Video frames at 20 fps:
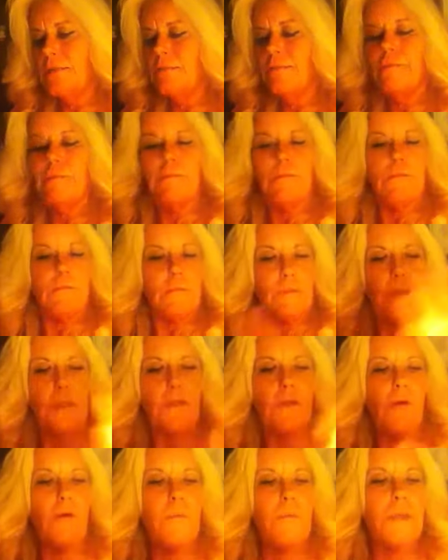him,
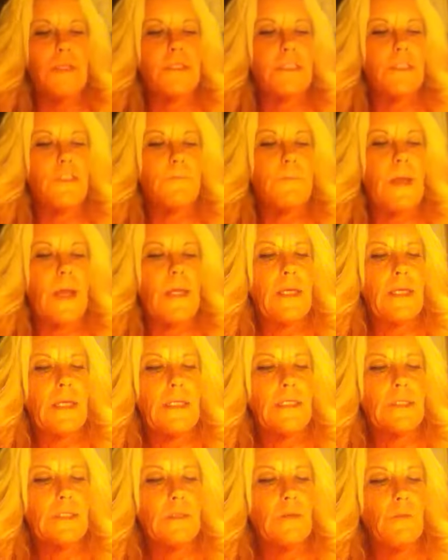you know, I messaged back,
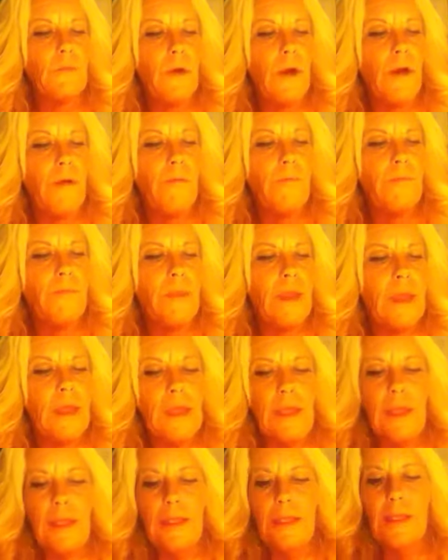and I said, well,
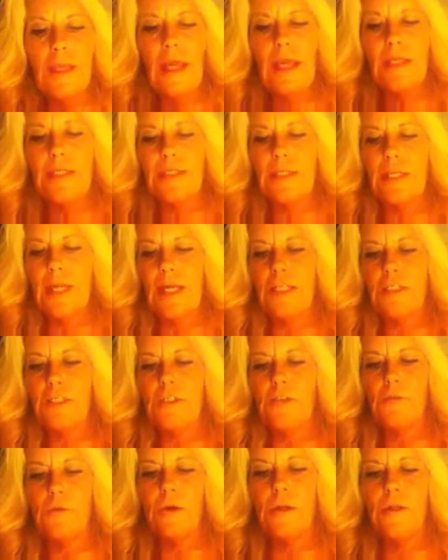yeah, I did
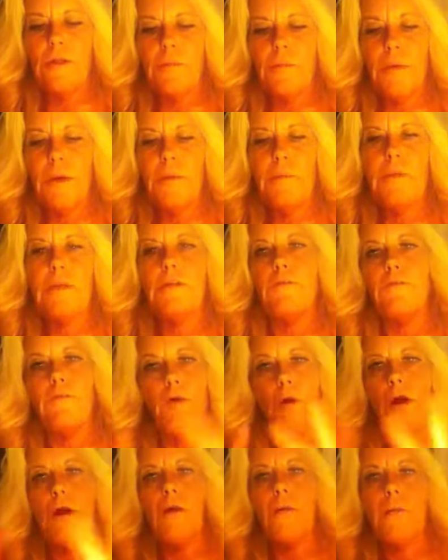ask you in the public
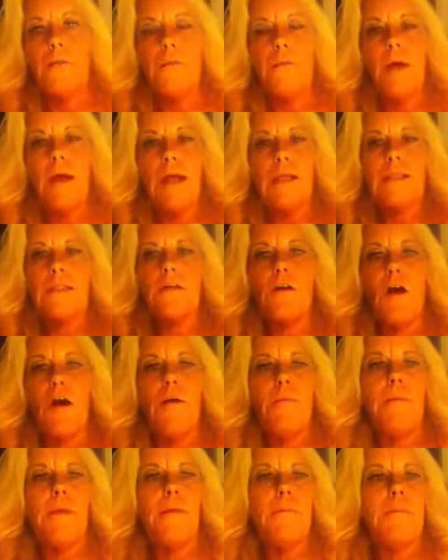forum as a
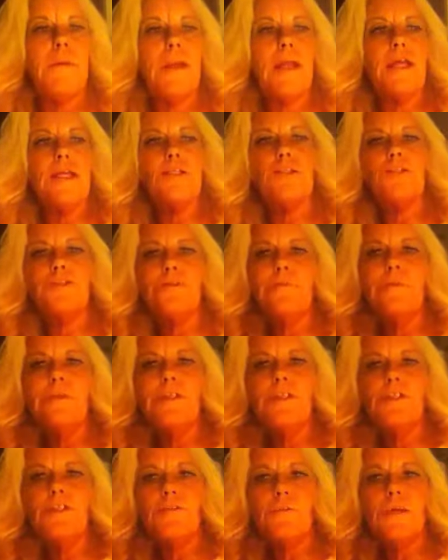comment, but I assumed
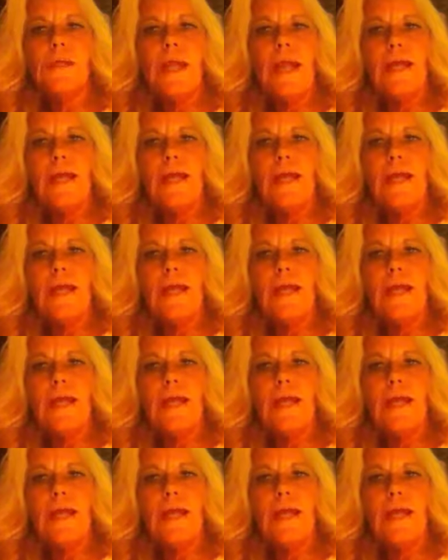that you would